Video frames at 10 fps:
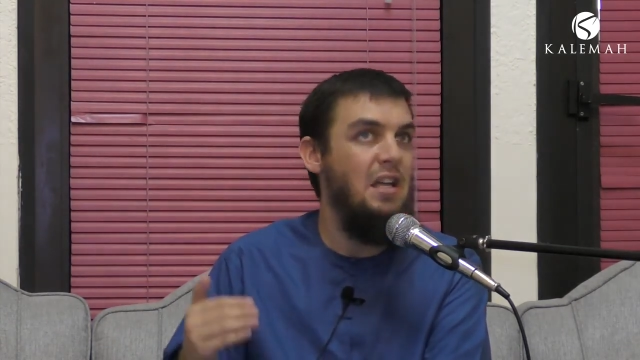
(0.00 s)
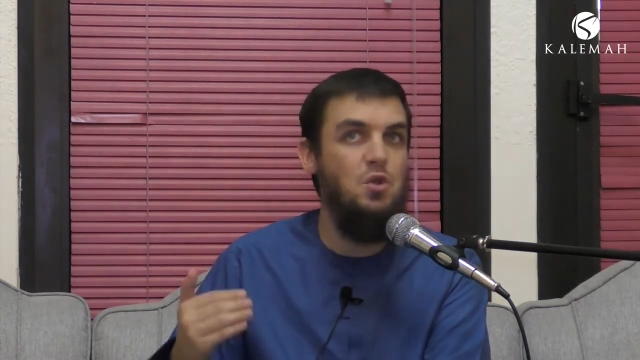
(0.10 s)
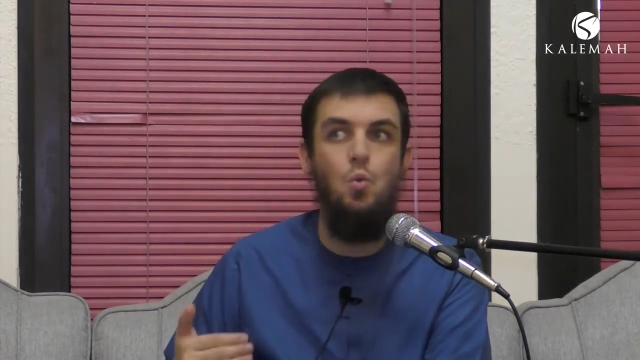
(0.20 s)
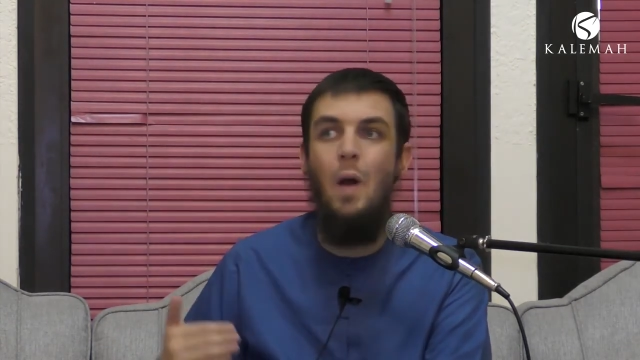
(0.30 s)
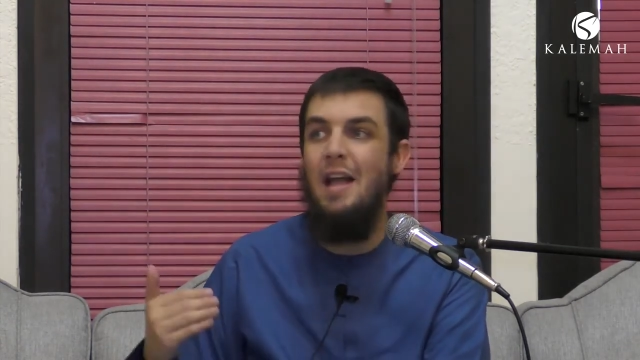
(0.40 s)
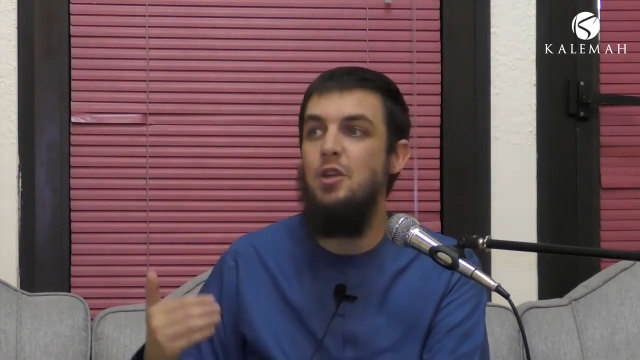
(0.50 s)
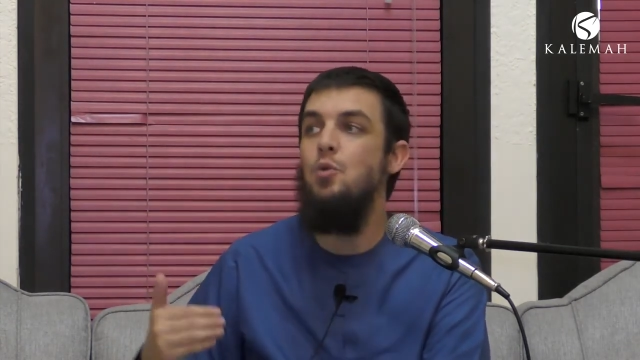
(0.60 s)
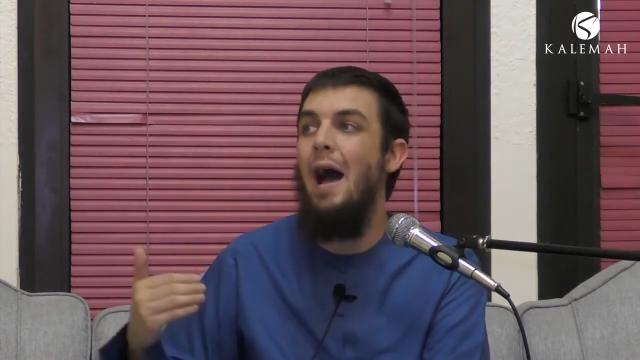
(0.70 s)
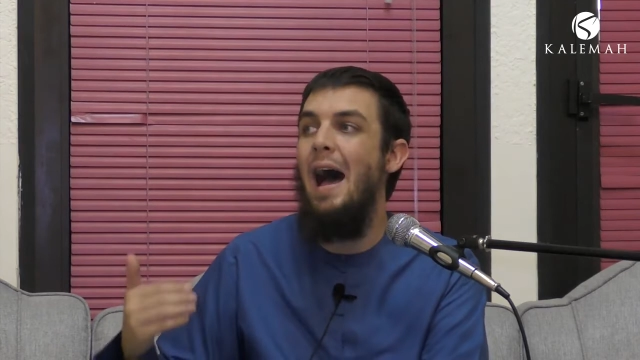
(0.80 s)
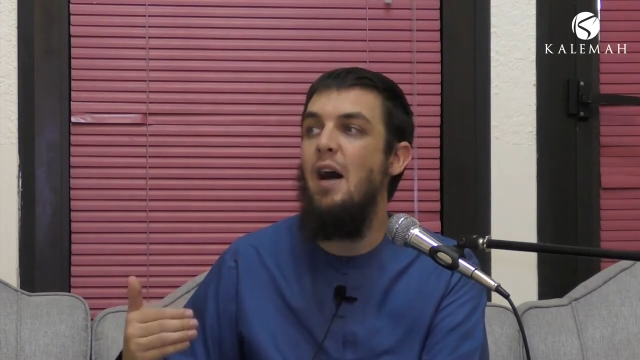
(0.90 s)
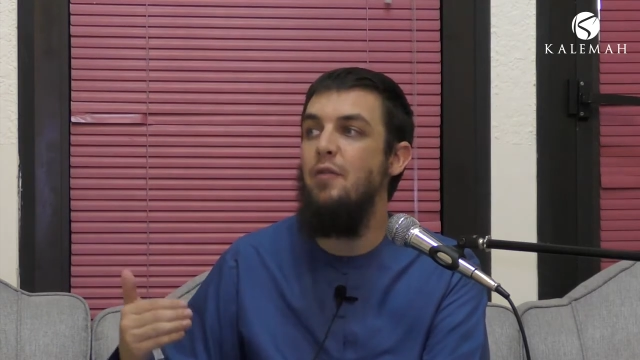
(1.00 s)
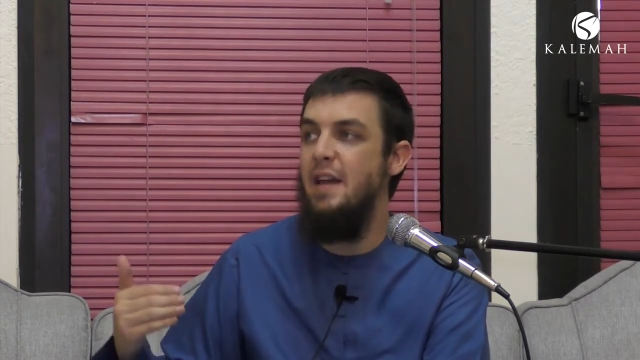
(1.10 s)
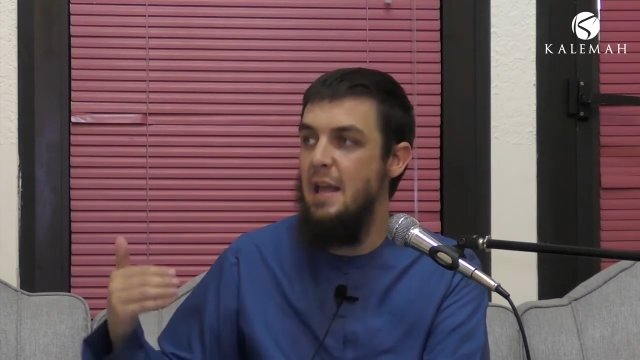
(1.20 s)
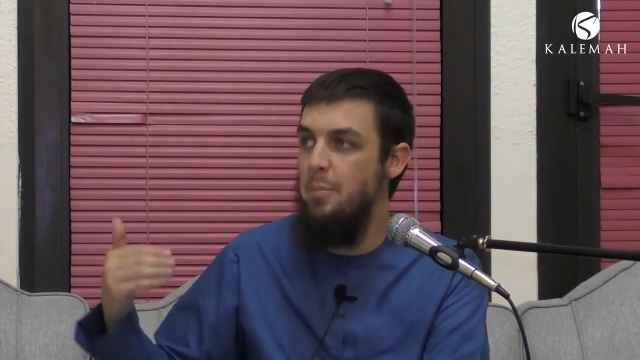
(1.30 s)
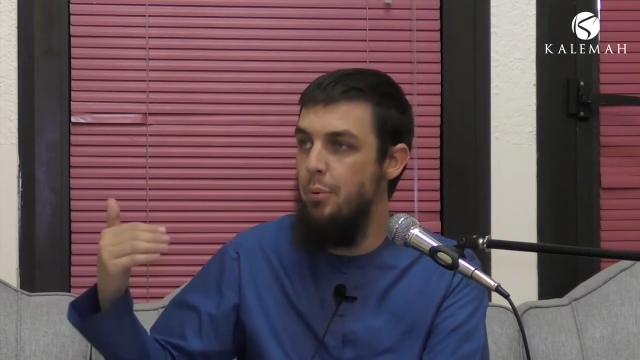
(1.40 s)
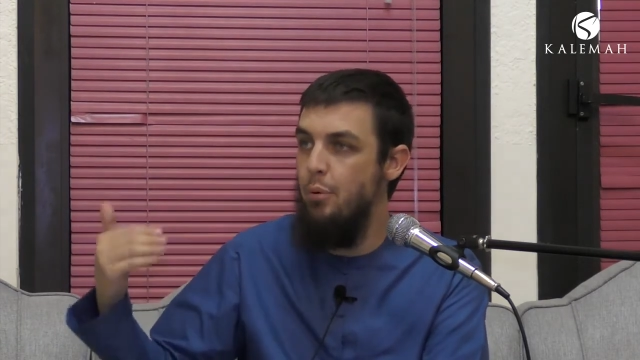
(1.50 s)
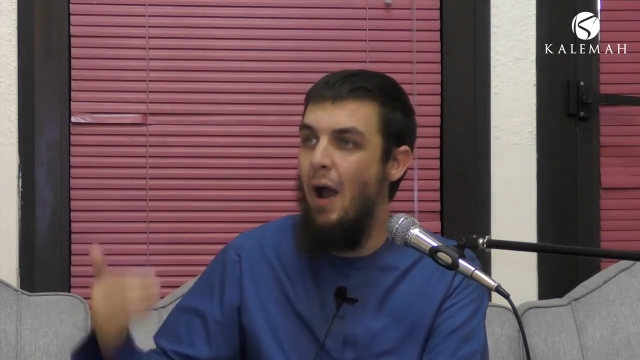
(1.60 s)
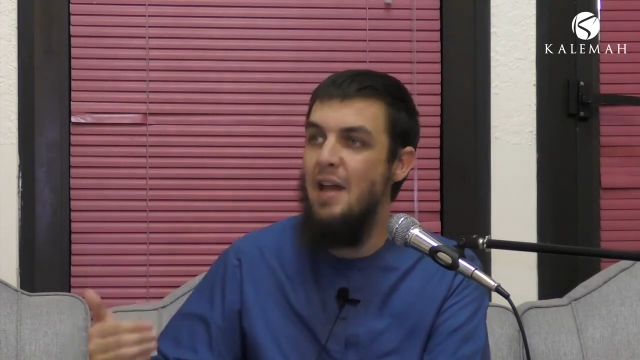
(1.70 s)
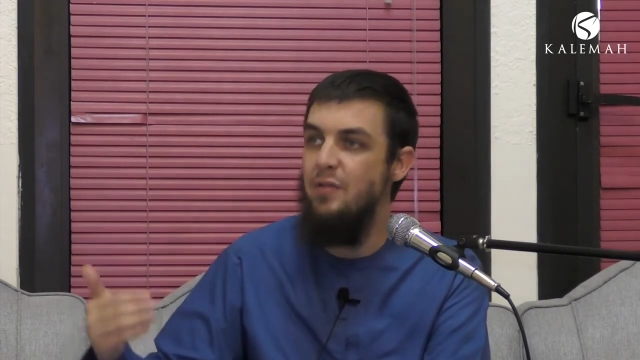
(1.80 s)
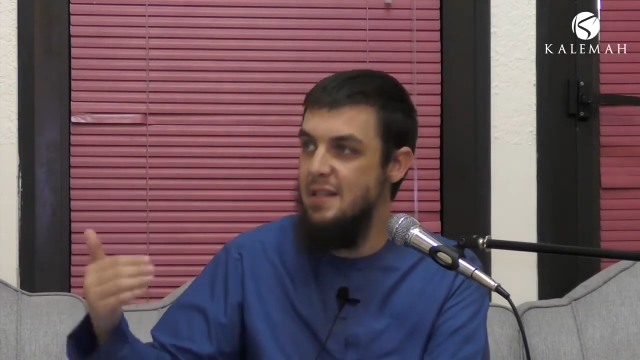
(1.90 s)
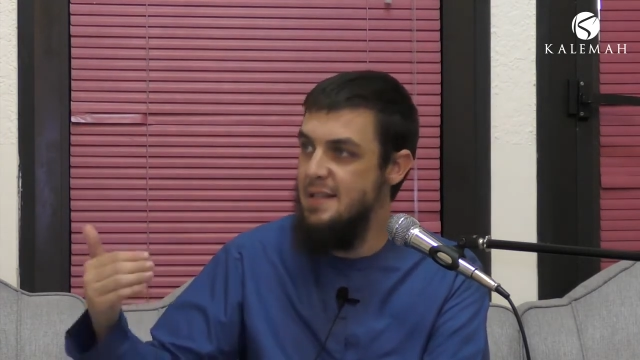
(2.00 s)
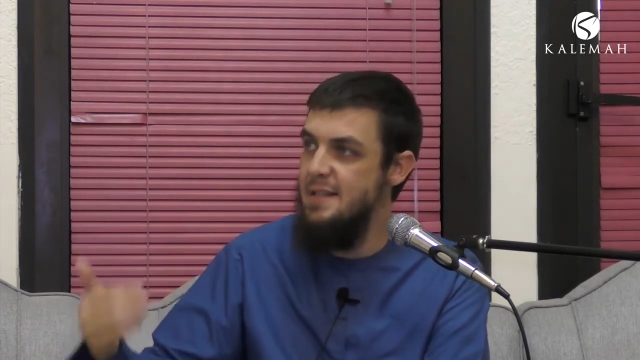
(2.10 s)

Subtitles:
is where you have a private